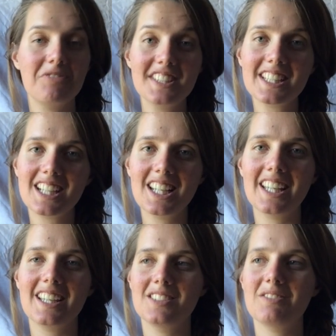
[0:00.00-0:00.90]

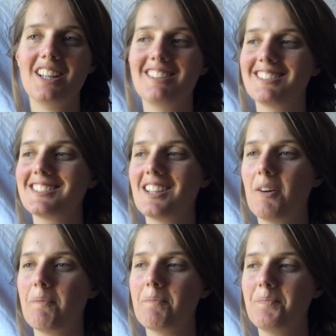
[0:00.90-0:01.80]
physically as well as
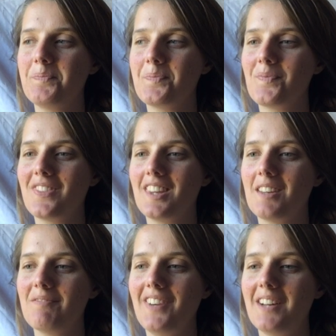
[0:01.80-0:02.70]
perhaps
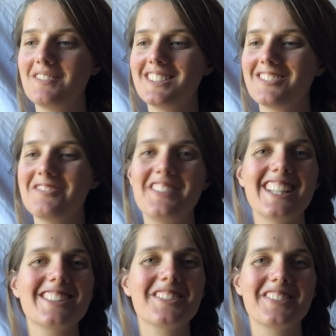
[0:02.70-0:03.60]
sort of
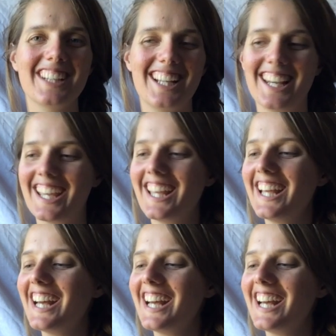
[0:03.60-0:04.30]
philosophically.